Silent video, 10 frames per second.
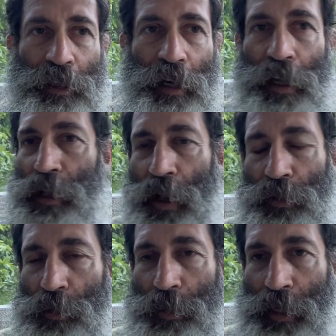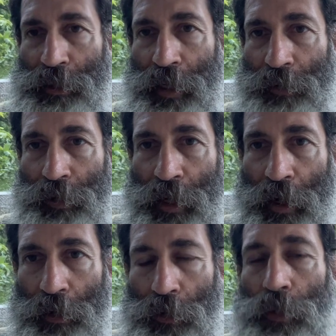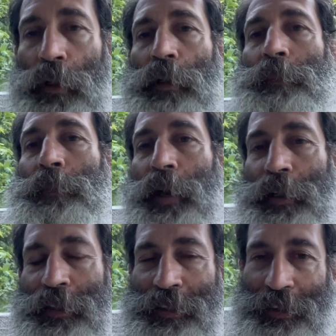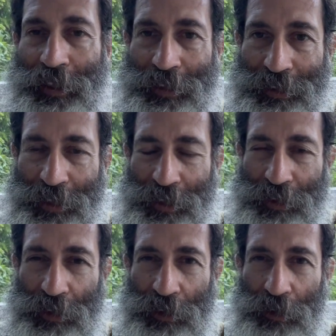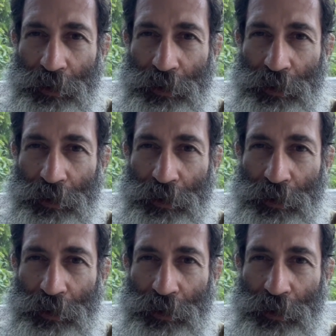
Another amazing avocado, but it's late season.